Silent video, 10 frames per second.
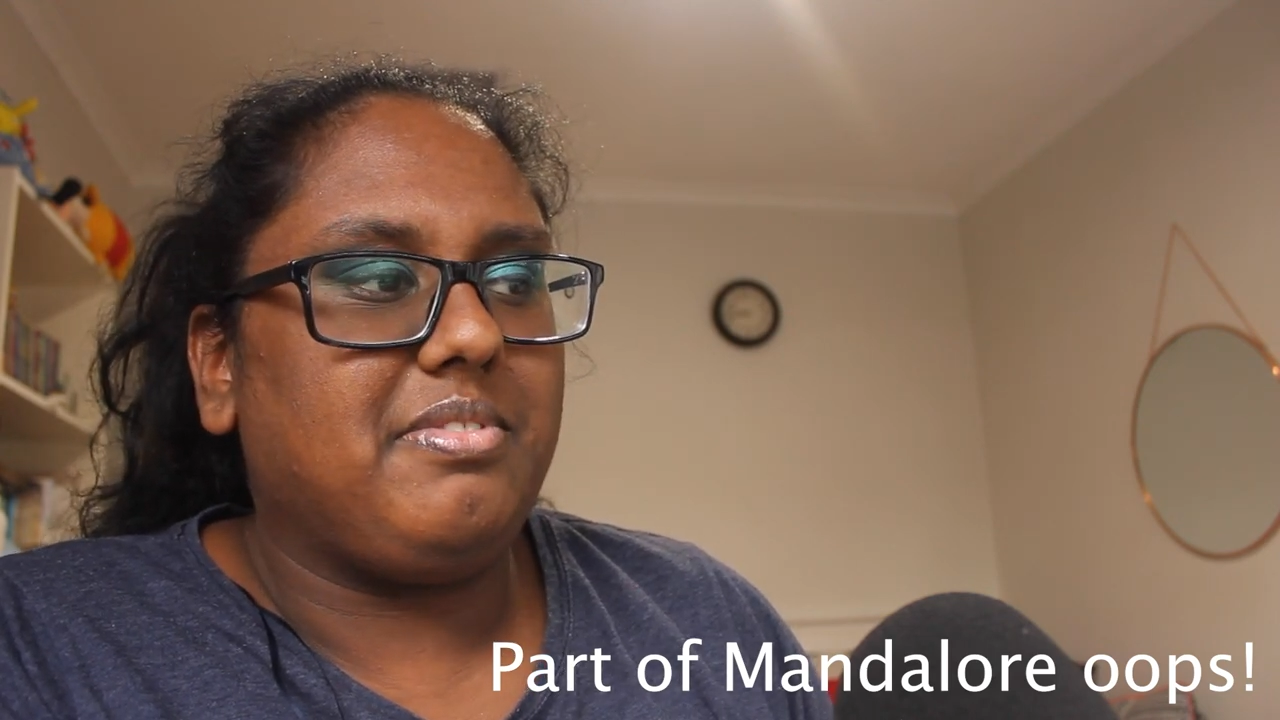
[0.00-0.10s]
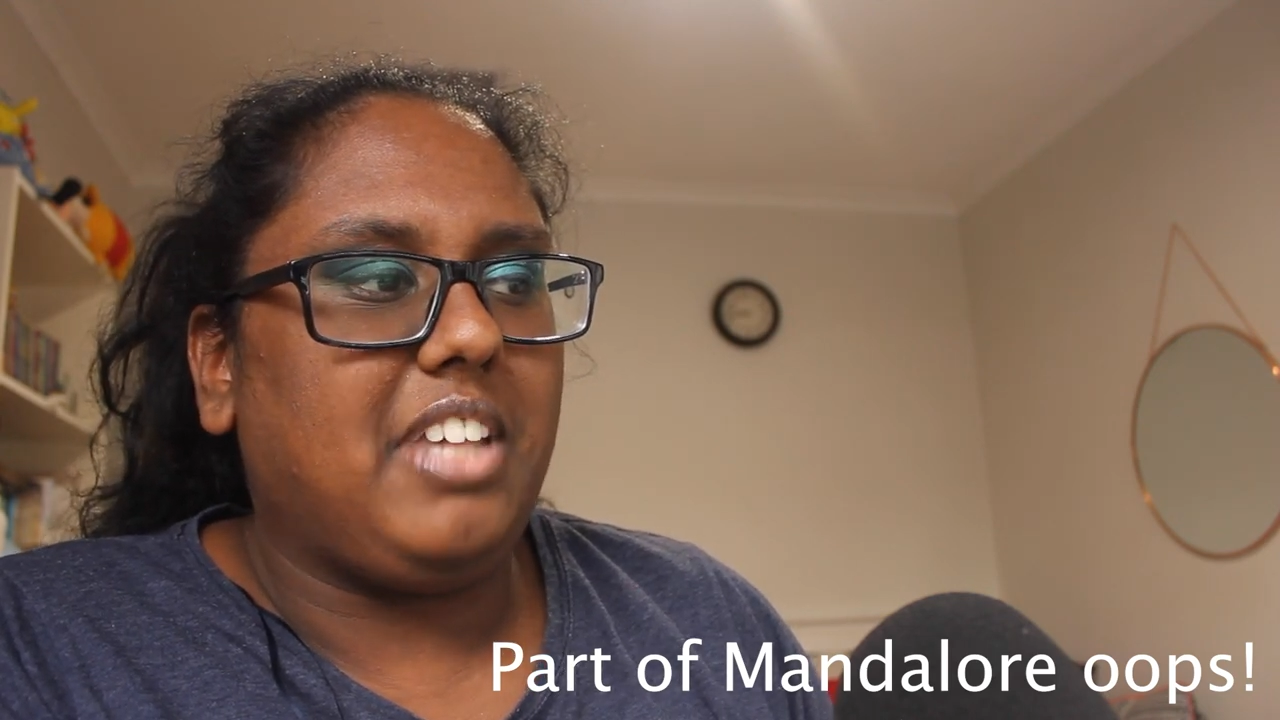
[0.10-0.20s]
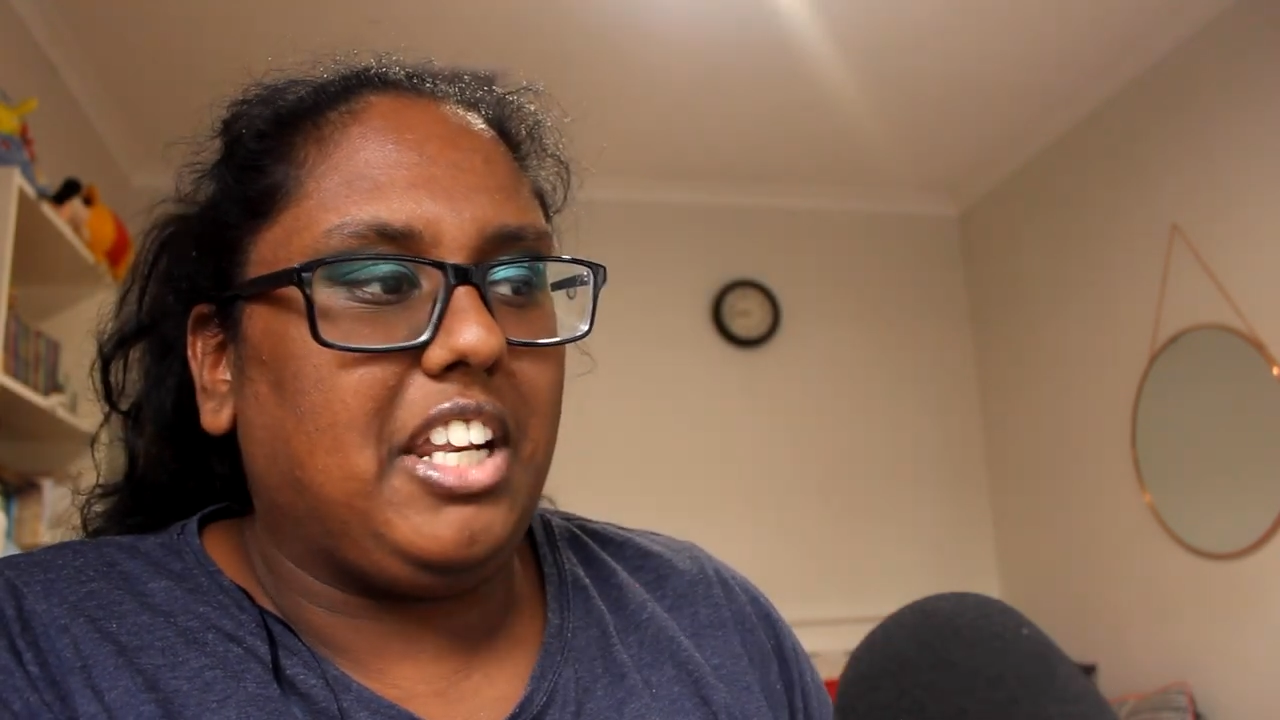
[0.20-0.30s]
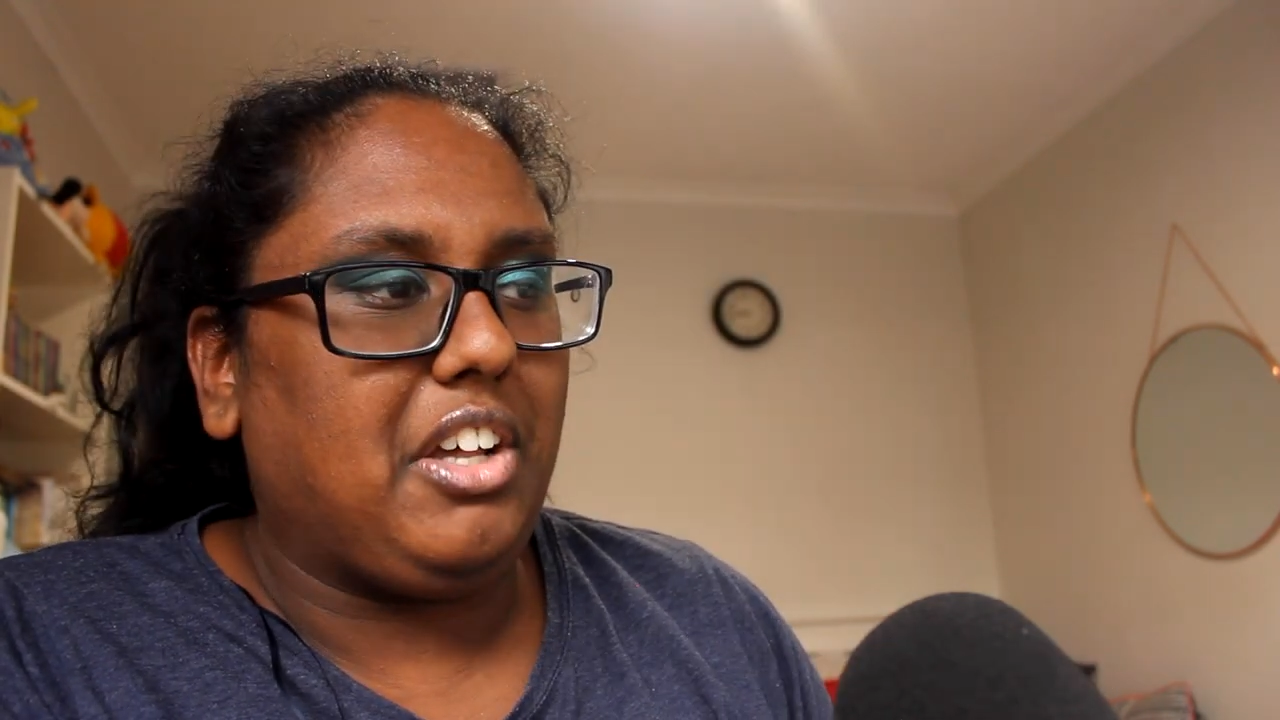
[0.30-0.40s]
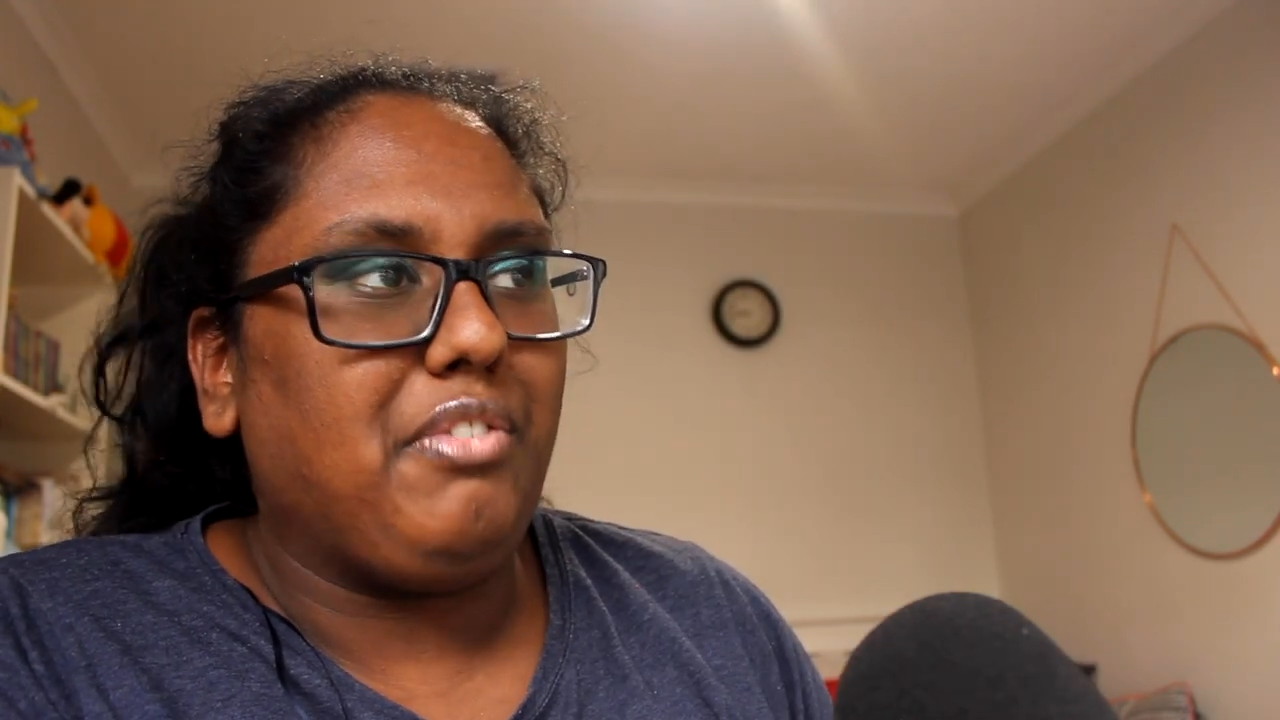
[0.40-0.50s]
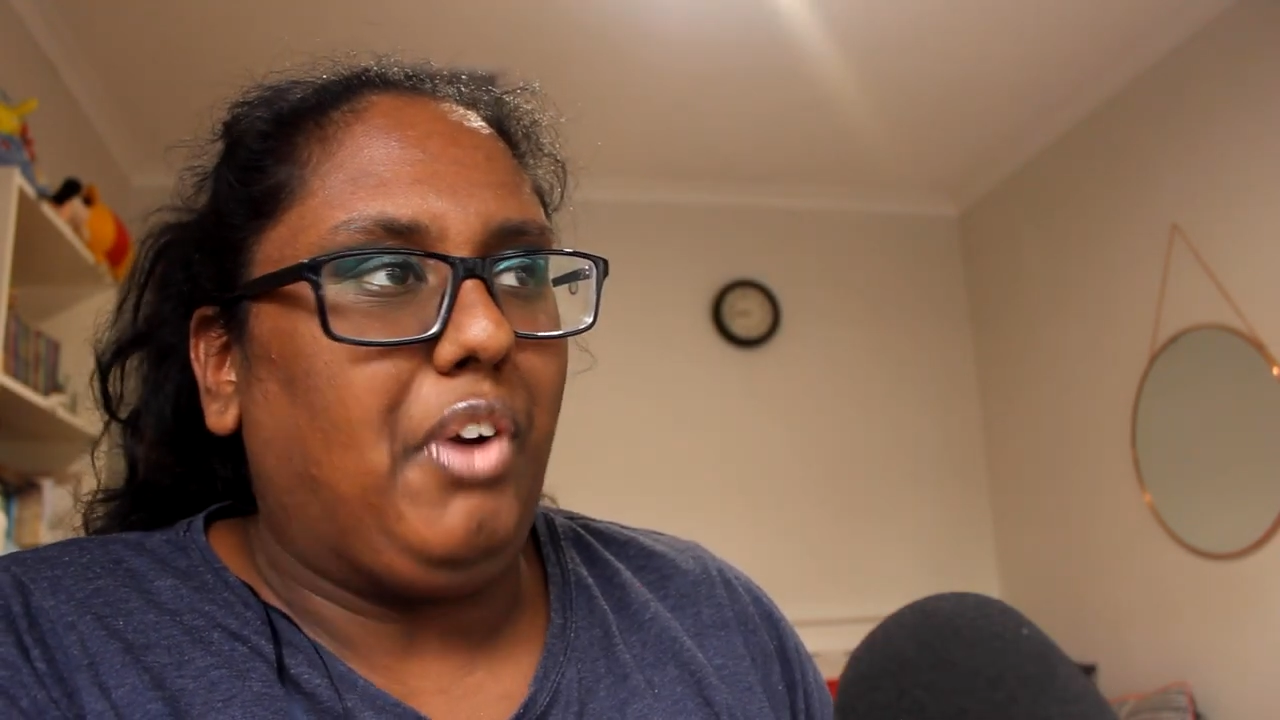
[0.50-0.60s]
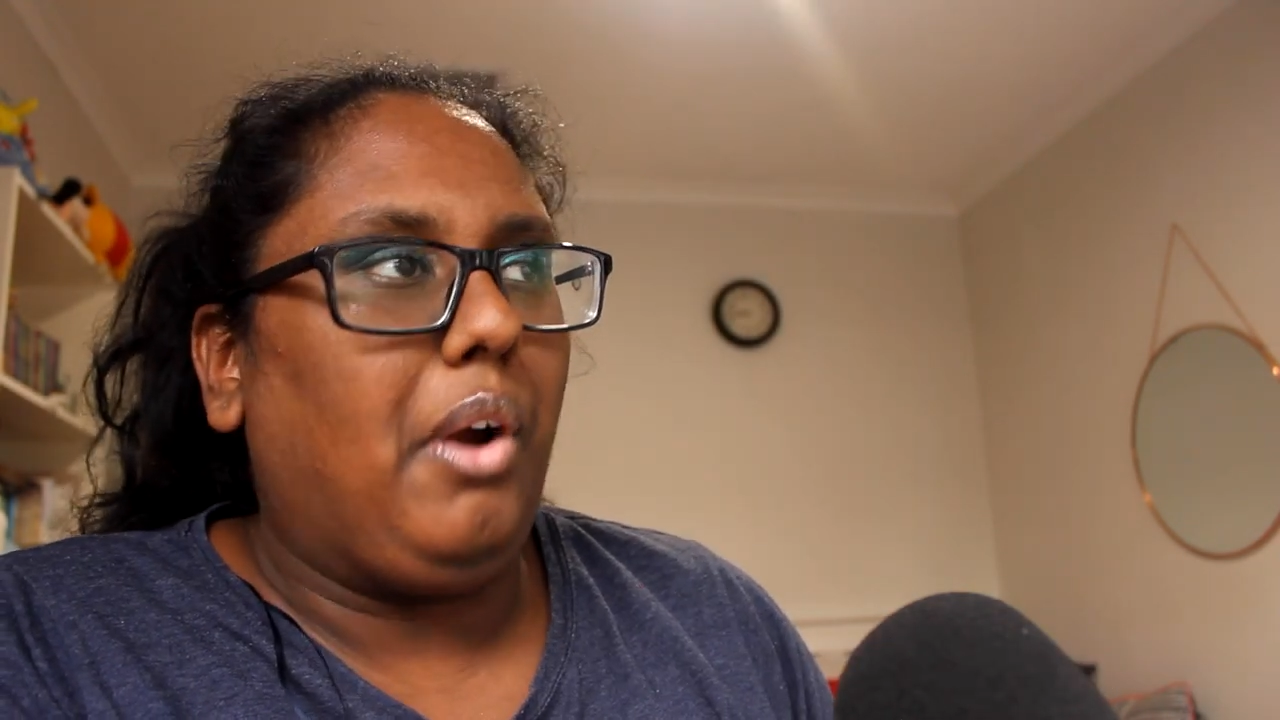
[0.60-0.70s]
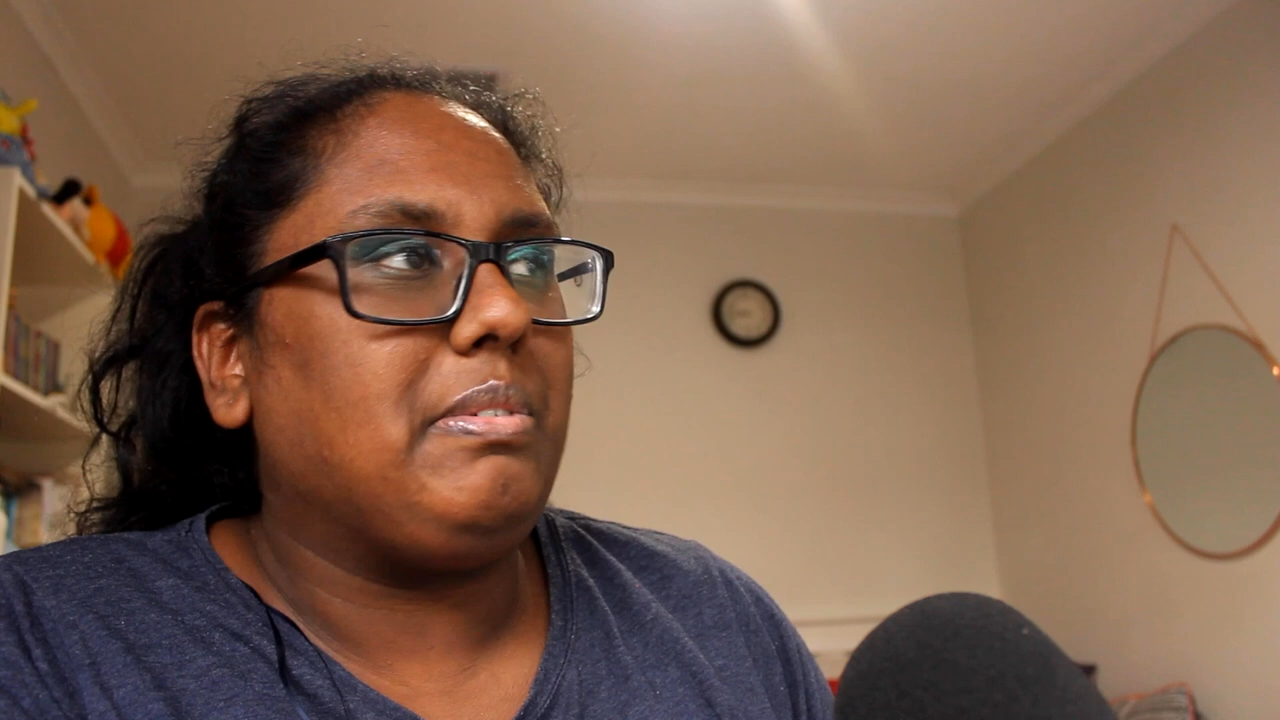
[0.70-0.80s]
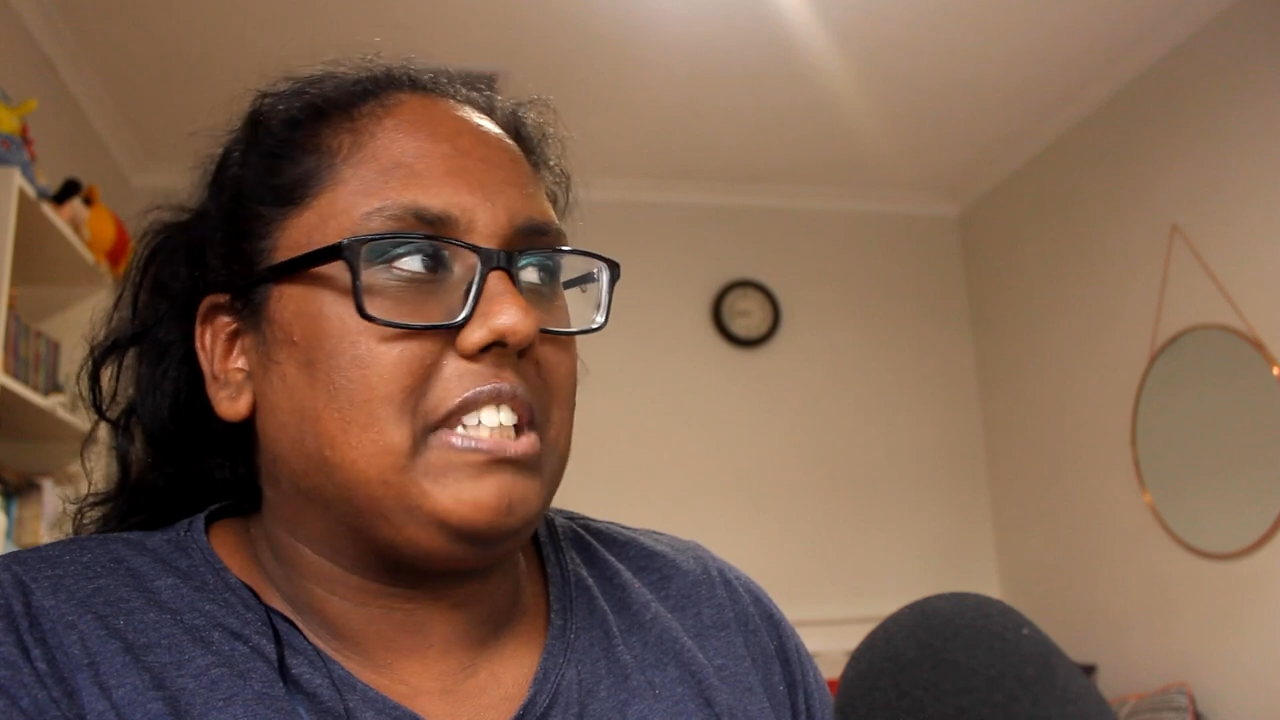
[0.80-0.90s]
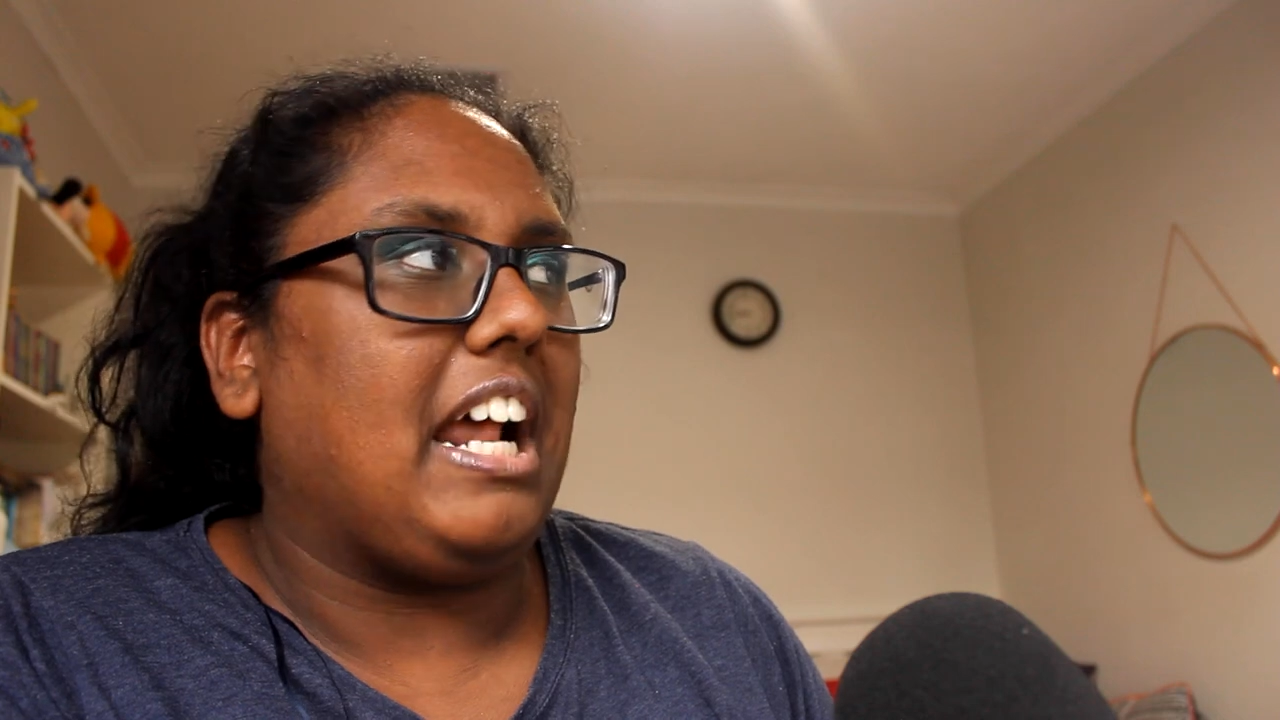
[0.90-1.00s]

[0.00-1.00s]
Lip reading: It confirms